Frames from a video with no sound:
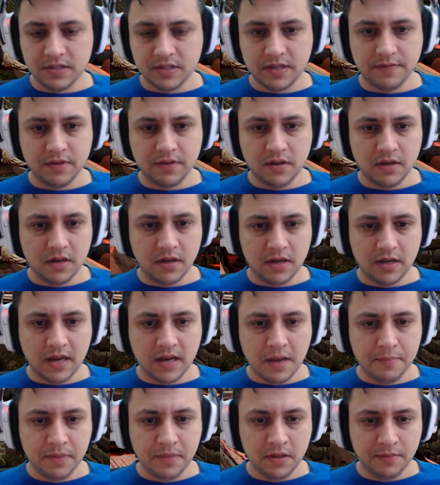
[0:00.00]

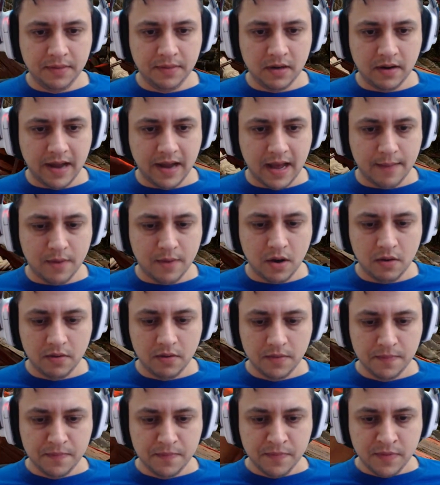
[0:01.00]
9mm ammo.
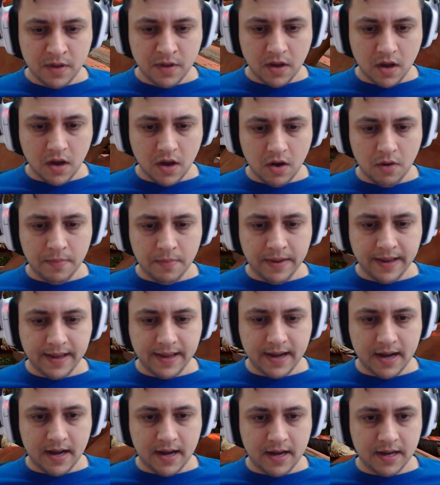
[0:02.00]
Oh my
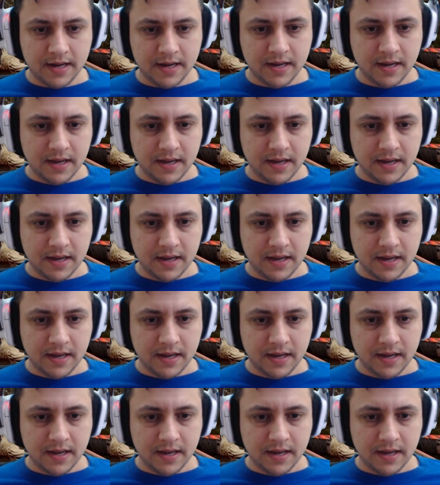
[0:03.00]
god.